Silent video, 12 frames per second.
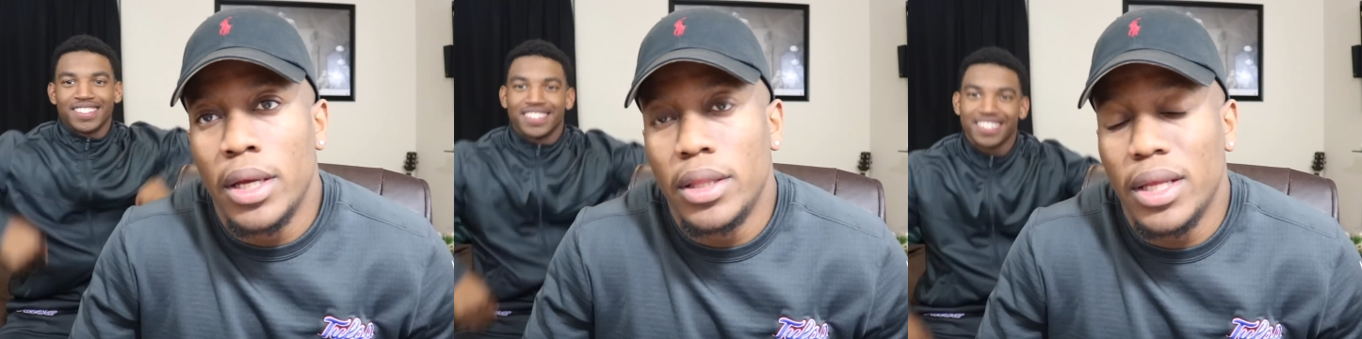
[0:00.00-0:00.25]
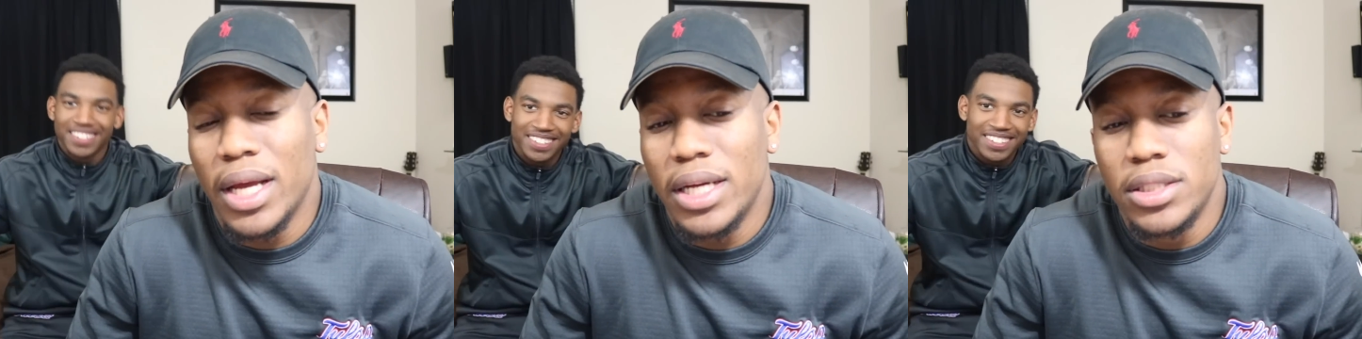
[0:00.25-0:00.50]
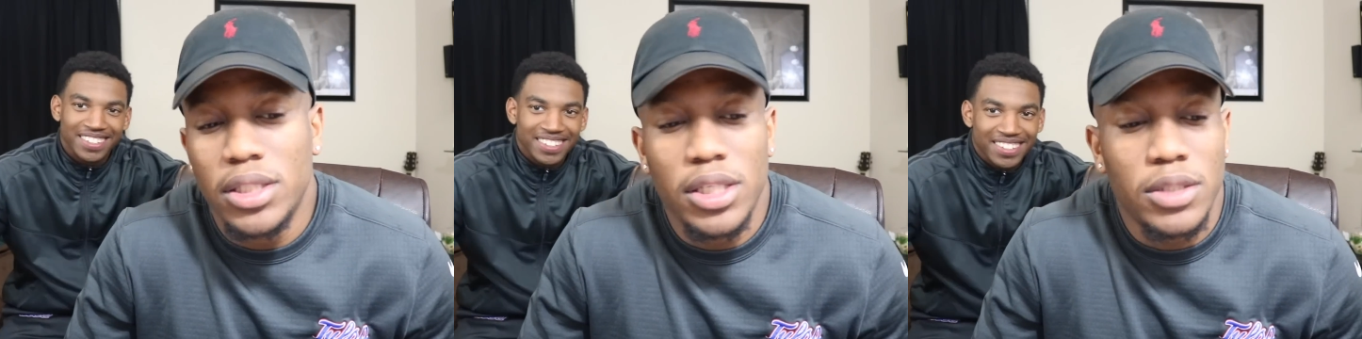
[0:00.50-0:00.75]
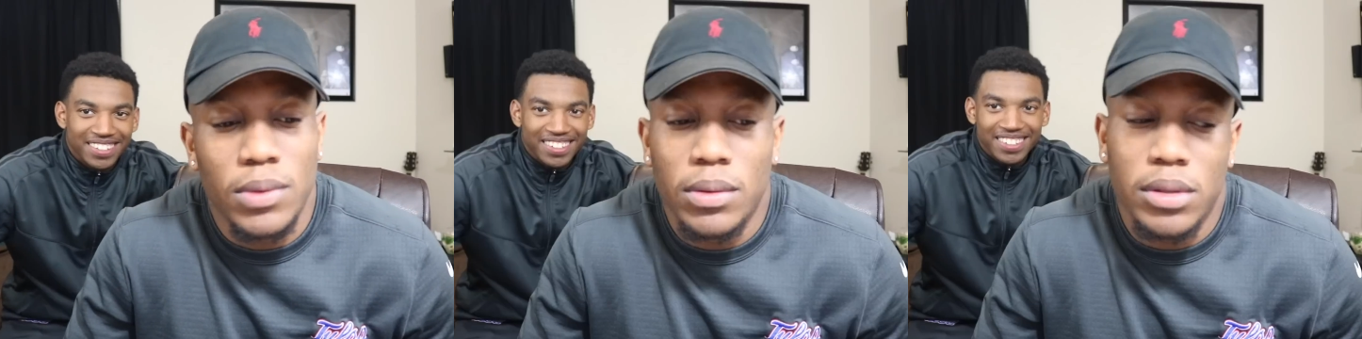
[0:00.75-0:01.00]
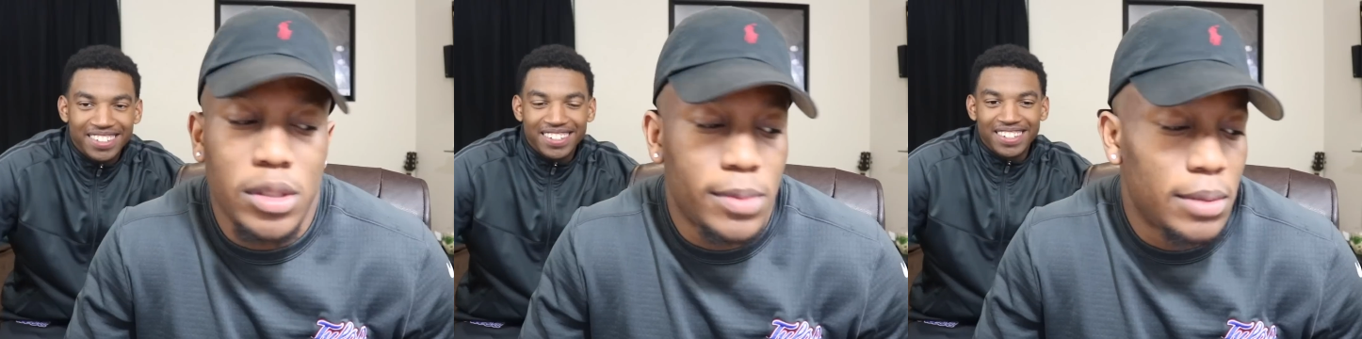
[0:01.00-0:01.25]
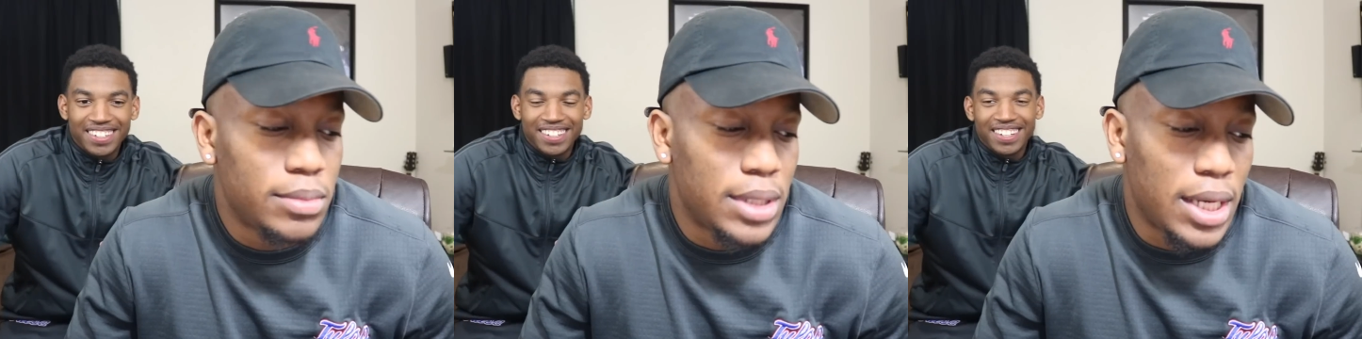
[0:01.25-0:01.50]
Speaker 1: Nigga, I just woke up.
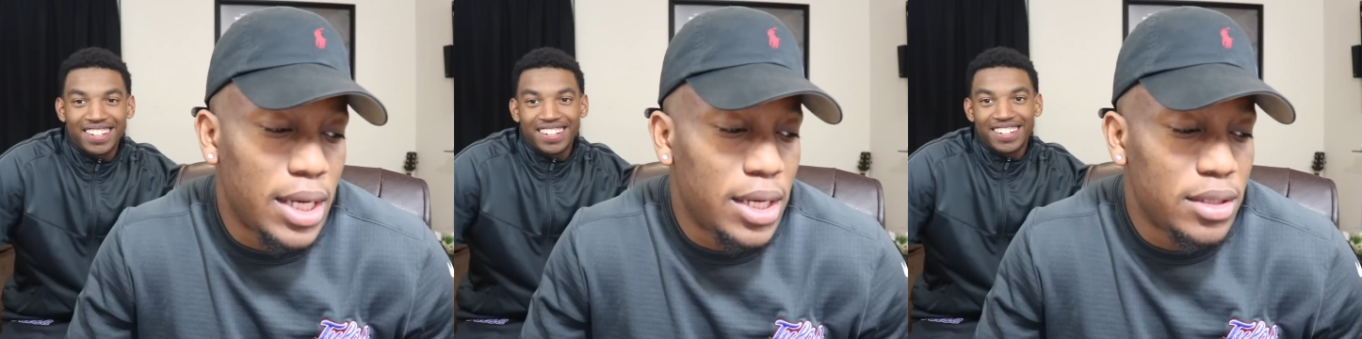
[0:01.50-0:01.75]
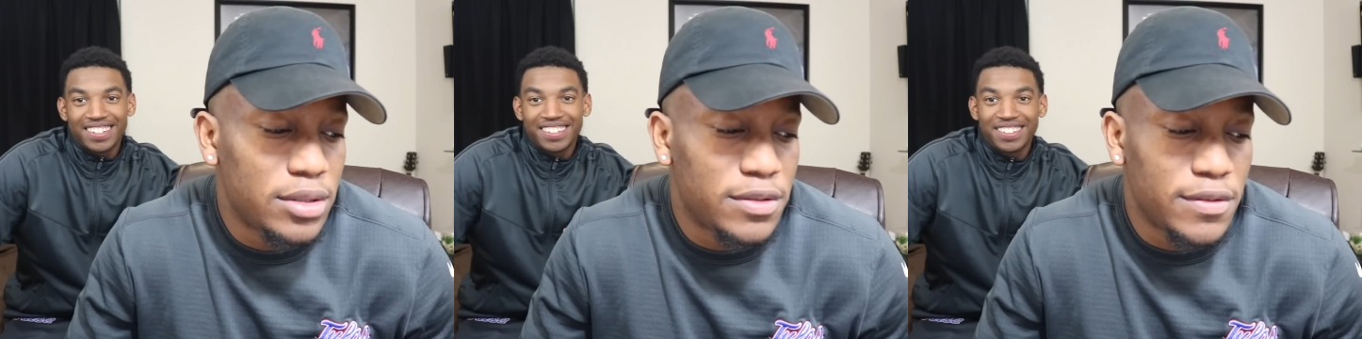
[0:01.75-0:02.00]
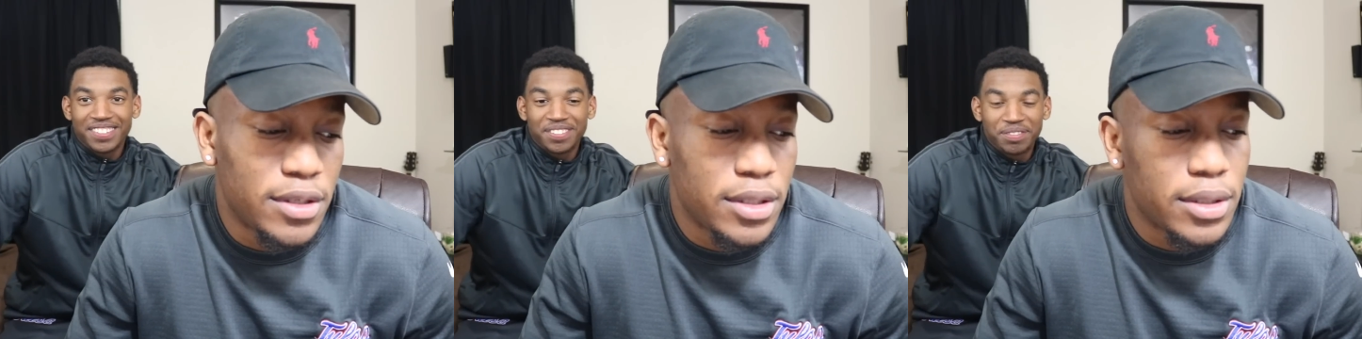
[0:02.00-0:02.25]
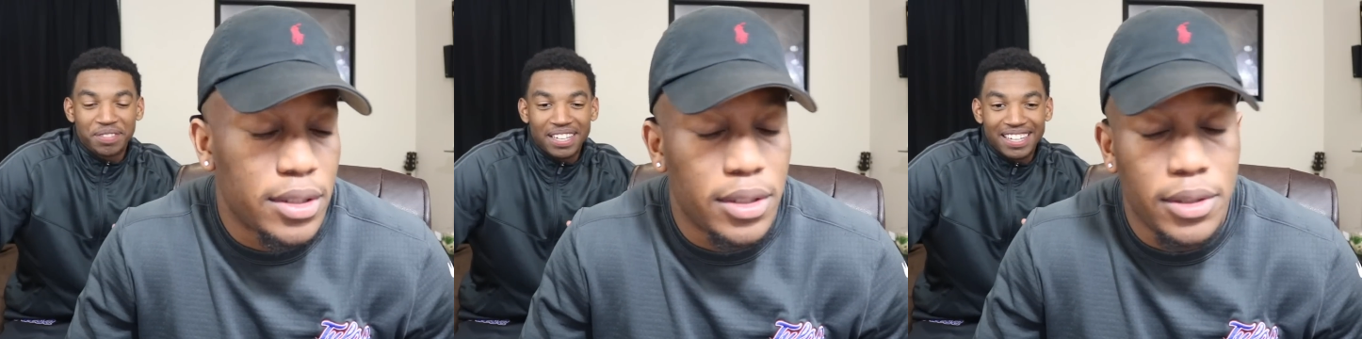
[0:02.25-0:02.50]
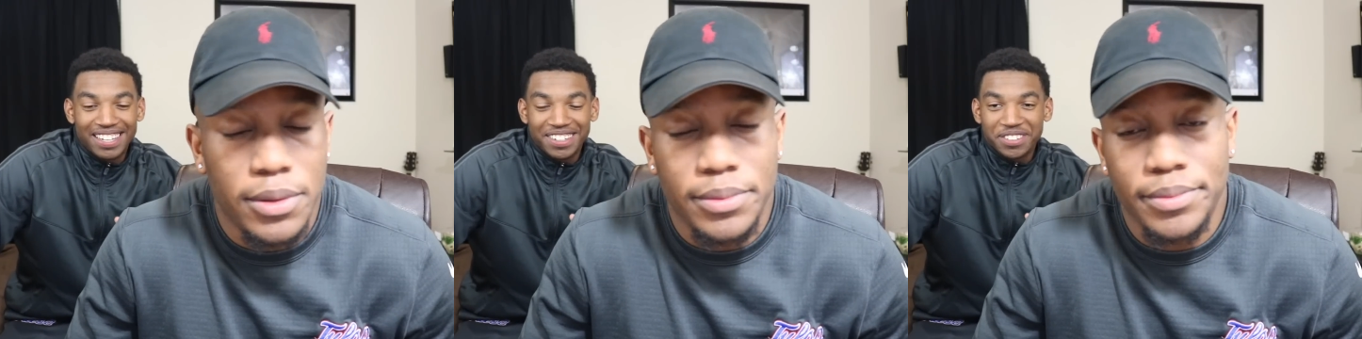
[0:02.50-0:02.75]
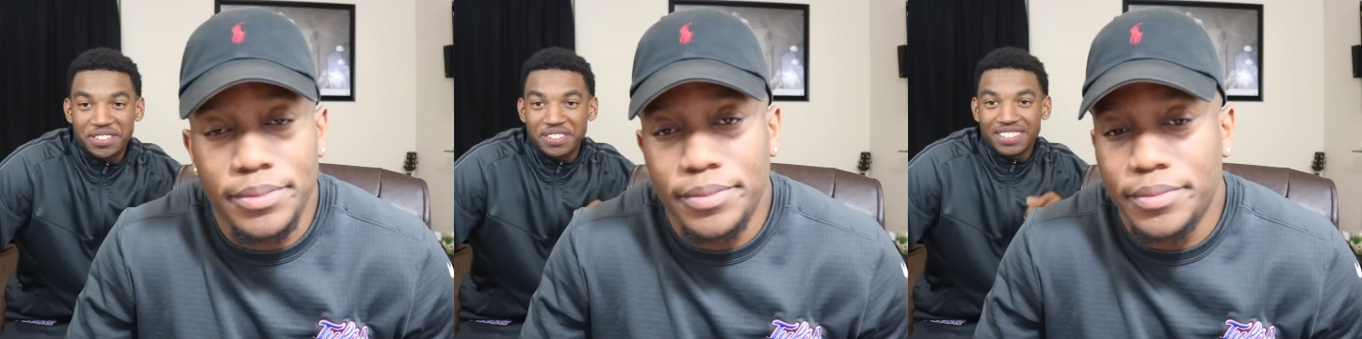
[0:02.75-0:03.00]
I'm tired as fuck. Man, um,
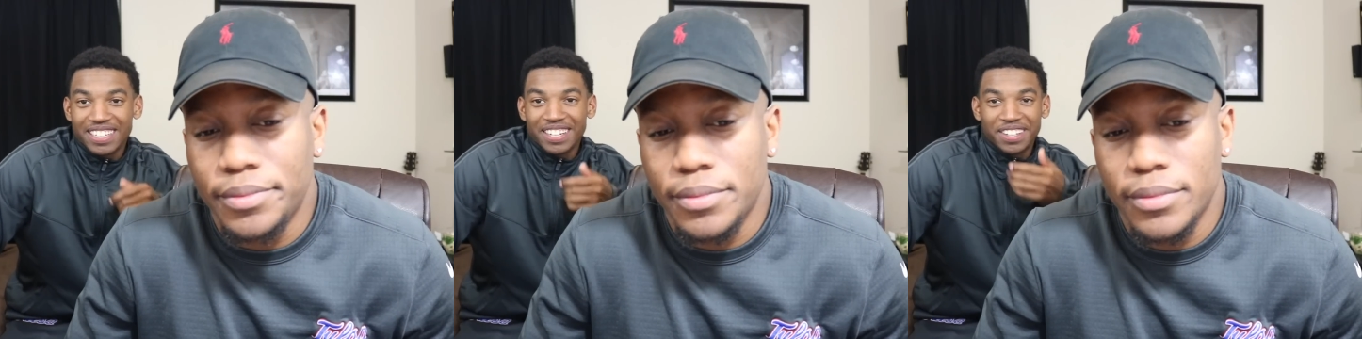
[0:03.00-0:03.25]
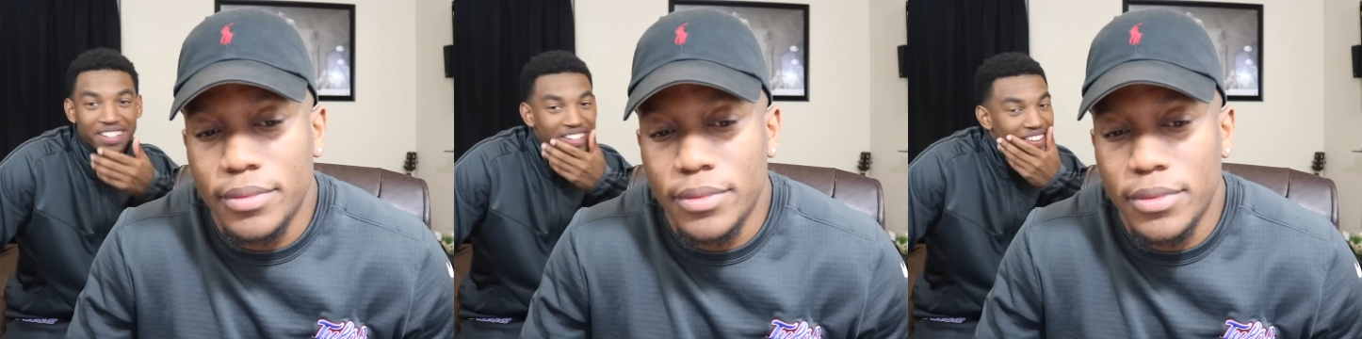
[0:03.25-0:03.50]
are you telling?